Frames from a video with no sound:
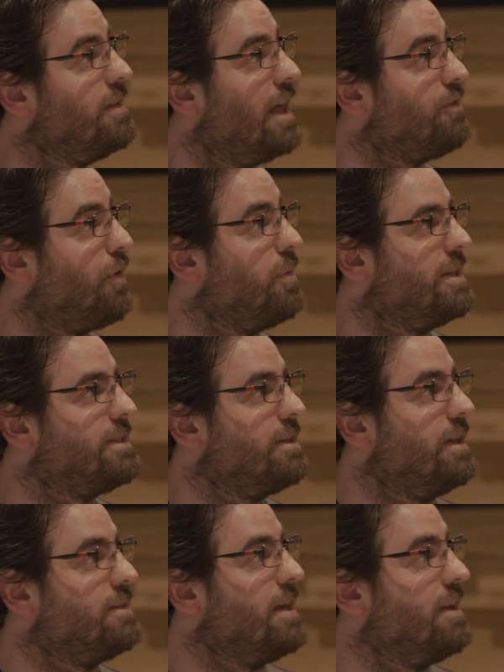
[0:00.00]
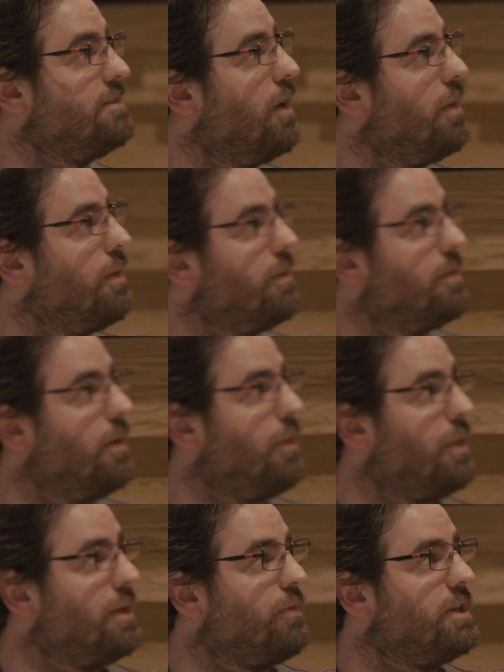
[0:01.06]
that for me, it's, it's, nice. The other, the other
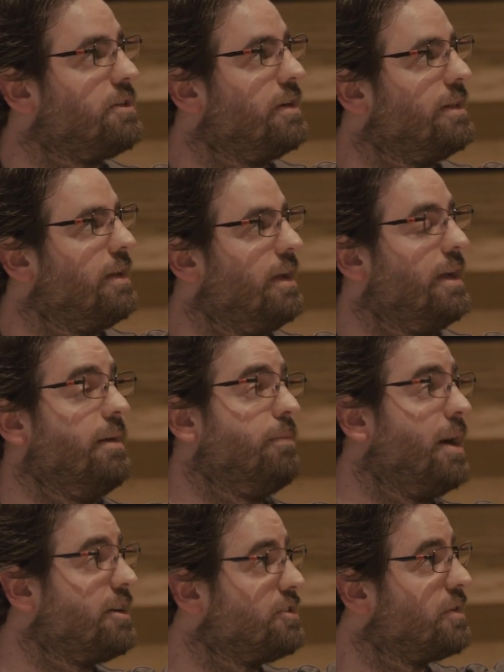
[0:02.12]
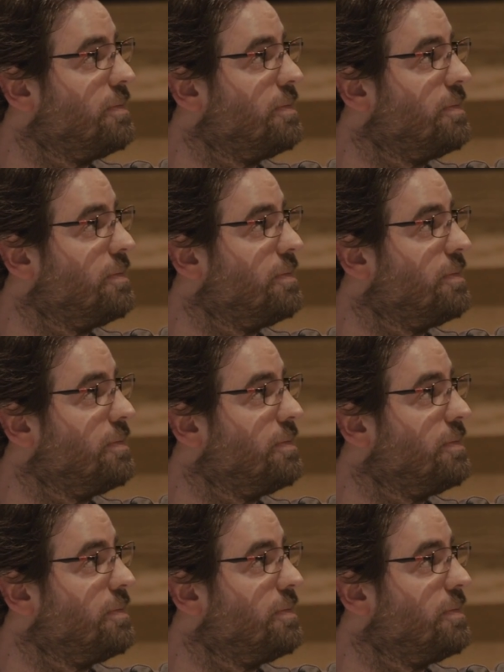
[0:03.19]
thing, reason uh,